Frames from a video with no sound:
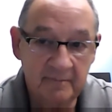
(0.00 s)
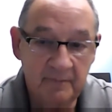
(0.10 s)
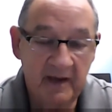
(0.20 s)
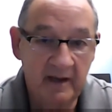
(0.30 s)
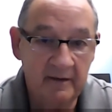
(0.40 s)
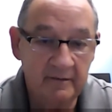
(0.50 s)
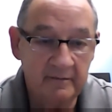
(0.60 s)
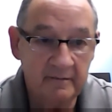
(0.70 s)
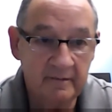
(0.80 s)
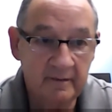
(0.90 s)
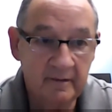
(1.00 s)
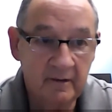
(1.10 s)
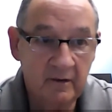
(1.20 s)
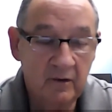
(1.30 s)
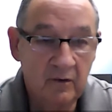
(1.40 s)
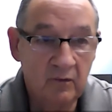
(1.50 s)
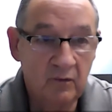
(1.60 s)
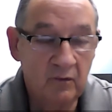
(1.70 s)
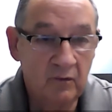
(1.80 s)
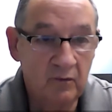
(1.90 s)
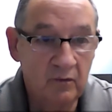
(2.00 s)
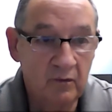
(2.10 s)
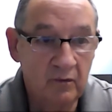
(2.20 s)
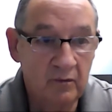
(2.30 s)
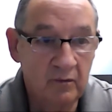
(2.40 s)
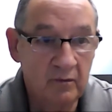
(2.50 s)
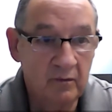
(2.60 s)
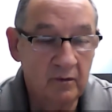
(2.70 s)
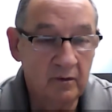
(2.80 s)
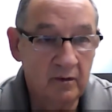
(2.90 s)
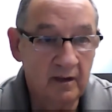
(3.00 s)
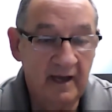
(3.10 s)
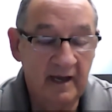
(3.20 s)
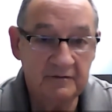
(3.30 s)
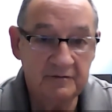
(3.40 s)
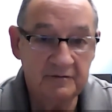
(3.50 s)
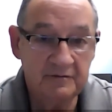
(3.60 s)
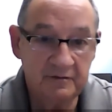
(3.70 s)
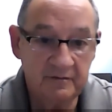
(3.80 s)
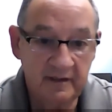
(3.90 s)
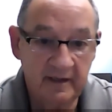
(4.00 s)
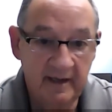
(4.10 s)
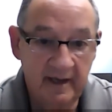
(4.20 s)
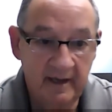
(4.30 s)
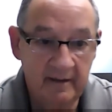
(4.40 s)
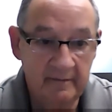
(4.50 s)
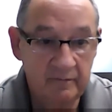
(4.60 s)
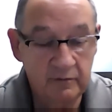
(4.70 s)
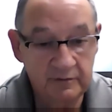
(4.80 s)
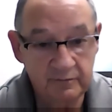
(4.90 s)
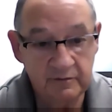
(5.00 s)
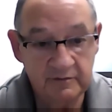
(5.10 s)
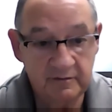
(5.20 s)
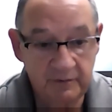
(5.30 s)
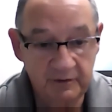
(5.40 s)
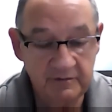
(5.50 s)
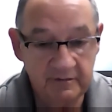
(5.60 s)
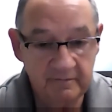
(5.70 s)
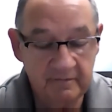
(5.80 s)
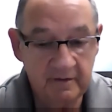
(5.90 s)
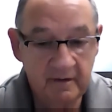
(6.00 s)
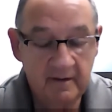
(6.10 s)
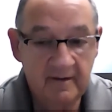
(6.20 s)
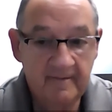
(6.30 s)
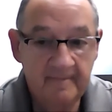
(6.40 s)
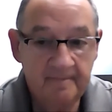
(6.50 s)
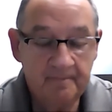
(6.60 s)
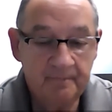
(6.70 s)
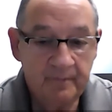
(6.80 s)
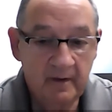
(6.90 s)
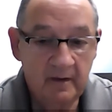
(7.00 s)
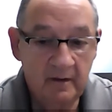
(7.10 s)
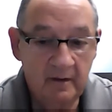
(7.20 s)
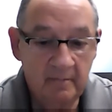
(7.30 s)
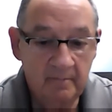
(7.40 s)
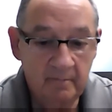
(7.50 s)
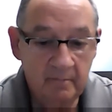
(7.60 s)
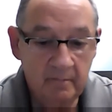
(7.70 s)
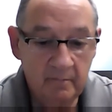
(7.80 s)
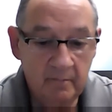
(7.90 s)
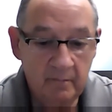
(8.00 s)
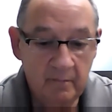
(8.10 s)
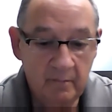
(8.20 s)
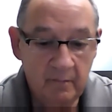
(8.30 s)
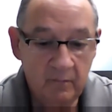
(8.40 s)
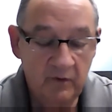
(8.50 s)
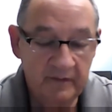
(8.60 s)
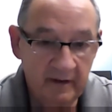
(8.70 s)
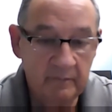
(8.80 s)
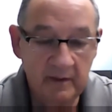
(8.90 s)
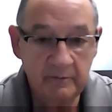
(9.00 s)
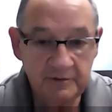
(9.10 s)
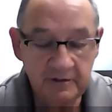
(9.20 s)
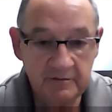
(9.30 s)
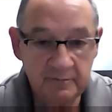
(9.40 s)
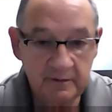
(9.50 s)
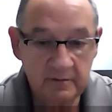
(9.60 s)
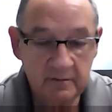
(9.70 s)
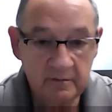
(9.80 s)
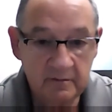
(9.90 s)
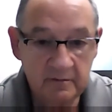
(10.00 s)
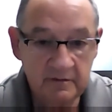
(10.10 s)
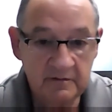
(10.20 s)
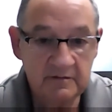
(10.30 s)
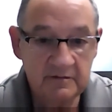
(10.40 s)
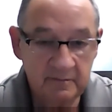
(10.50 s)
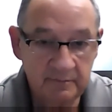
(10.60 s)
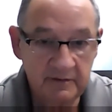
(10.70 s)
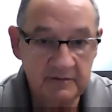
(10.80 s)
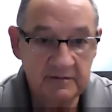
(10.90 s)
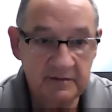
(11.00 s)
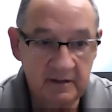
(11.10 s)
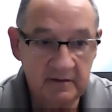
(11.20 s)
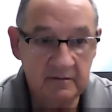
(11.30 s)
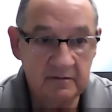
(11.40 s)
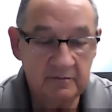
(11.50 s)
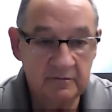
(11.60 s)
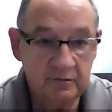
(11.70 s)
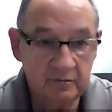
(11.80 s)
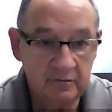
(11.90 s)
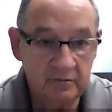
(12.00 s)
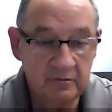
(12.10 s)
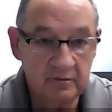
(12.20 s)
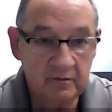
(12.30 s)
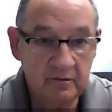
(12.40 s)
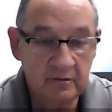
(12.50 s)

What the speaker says: pattern or action that I had, which was abusive, um, without blame or judgment, just simply saying the truth.